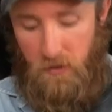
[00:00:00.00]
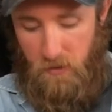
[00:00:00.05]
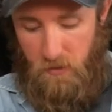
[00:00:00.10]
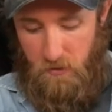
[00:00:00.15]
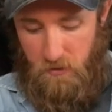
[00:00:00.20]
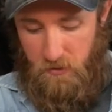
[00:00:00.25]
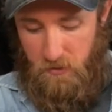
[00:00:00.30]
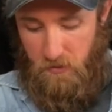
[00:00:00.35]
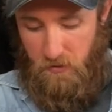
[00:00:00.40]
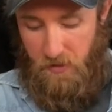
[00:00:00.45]

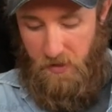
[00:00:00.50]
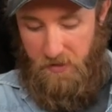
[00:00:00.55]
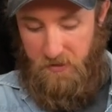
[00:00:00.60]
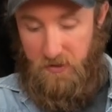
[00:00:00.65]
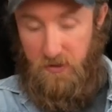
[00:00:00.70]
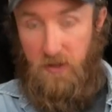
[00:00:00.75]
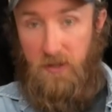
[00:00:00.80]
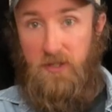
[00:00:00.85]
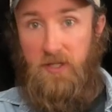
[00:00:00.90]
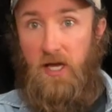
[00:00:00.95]
So that's
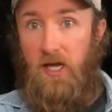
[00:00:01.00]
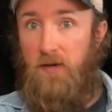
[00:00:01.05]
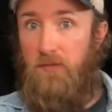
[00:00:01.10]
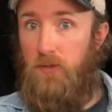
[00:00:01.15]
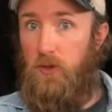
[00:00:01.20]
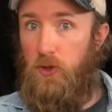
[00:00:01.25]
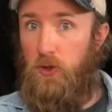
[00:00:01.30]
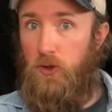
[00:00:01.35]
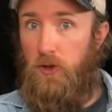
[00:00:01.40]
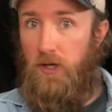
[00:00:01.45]
the same
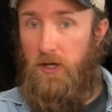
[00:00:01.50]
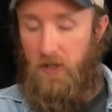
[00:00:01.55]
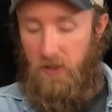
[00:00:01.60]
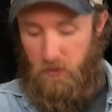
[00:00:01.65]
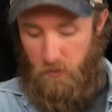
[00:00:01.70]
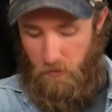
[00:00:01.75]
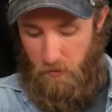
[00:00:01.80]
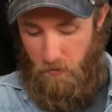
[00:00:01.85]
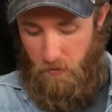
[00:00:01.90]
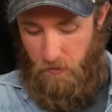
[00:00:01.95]
strings.
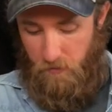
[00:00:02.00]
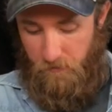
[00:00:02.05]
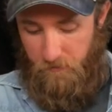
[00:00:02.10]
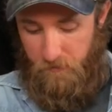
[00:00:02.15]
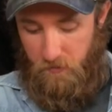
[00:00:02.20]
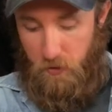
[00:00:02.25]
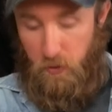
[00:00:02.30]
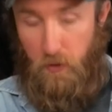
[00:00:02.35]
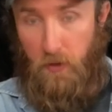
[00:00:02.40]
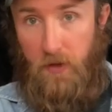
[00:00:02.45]
We're going
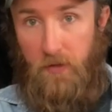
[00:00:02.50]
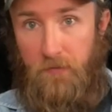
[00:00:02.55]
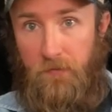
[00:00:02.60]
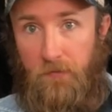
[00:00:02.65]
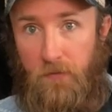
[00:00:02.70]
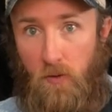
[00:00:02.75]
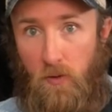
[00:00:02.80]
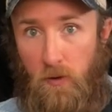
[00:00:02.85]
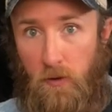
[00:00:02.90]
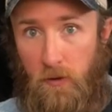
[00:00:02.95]
string
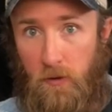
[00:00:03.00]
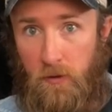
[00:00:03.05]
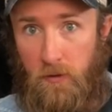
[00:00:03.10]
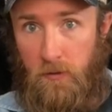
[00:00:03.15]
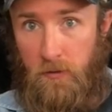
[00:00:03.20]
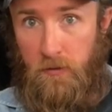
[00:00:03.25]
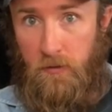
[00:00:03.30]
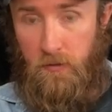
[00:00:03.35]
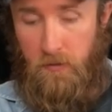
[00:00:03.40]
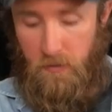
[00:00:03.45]
4,
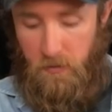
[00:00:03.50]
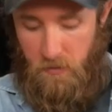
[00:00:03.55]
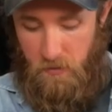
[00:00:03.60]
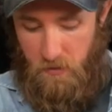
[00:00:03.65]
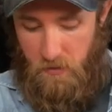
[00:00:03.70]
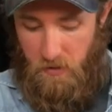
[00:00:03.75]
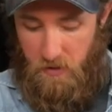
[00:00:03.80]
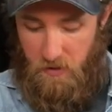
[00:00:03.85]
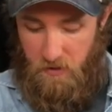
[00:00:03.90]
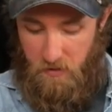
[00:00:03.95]

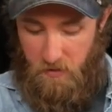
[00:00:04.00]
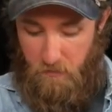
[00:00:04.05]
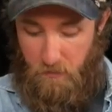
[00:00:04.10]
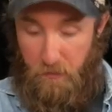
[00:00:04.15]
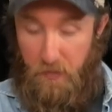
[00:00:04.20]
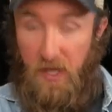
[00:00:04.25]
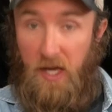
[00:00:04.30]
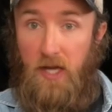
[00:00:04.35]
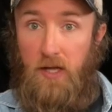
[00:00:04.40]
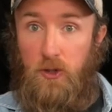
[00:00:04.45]
and then
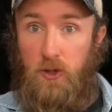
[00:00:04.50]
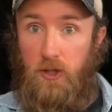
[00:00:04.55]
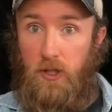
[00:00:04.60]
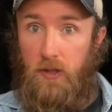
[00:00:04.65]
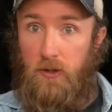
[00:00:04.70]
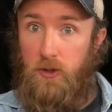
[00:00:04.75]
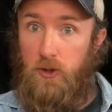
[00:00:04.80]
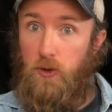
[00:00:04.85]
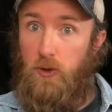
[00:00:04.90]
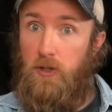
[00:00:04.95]
pinch
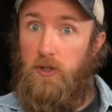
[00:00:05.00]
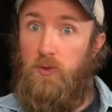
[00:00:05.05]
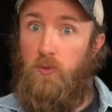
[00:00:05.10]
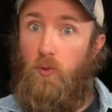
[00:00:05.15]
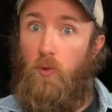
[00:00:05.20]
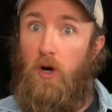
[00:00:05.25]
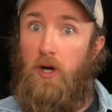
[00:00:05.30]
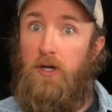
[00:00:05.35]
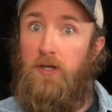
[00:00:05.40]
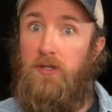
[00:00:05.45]
on strings
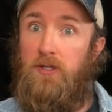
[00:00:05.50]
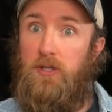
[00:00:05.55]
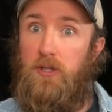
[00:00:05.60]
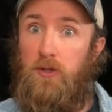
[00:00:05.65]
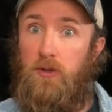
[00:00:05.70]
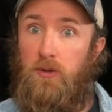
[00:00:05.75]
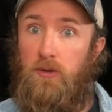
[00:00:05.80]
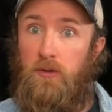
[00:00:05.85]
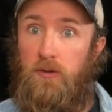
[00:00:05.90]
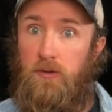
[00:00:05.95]
1 and 2.